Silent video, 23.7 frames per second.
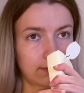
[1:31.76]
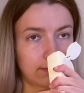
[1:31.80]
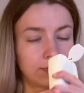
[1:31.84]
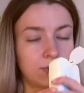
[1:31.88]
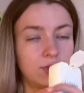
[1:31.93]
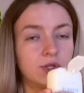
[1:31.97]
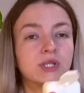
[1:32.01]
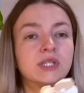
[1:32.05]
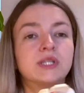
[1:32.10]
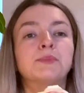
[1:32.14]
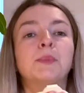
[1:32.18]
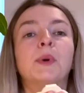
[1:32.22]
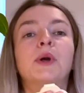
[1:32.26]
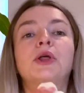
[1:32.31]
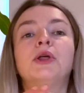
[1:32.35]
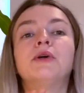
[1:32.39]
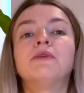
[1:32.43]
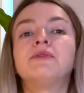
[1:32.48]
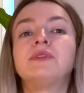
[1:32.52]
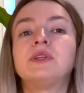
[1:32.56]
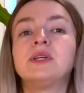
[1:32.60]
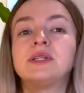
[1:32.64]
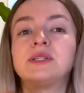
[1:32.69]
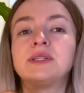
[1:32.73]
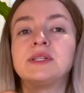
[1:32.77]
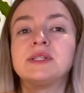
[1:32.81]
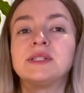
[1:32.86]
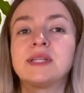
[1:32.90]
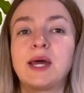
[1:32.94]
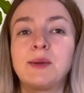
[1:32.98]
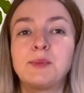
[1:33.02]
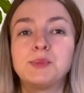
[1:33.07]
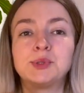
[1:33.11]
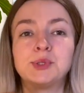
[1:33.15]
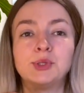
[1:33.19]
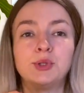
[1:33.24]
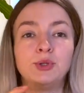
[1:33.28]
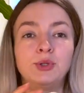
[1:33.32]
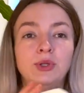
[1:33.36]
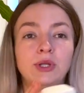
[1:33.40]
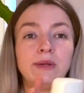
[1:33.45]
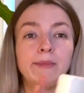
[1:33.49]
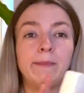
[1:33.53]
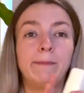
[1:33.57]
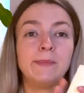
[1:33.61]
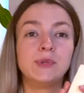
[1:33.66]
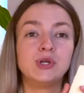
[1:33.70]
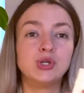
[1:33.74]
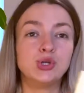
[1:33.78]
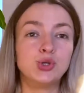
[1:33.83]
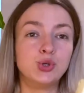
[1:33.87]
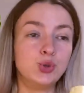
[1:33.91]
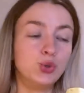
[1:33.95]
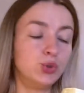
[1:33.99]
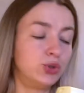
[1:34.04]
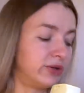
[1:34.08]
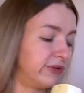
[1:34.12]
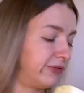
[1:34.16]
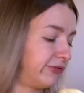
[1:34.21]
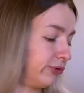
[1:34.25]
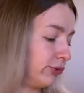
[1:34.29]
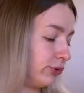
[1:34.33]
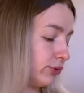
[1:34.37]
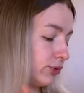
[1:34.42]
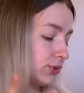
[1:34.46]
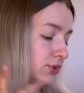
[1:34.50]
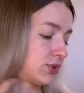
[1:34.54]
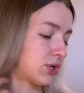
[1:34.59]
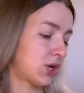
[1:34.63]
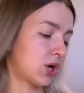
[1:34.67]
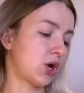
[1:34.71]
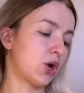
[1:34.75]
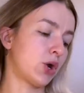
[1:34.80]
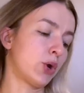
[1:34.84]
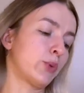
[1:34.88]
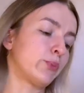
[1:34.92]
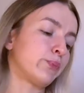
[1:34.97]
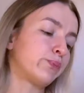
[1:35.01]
The smell of this is absolutely beautiful, so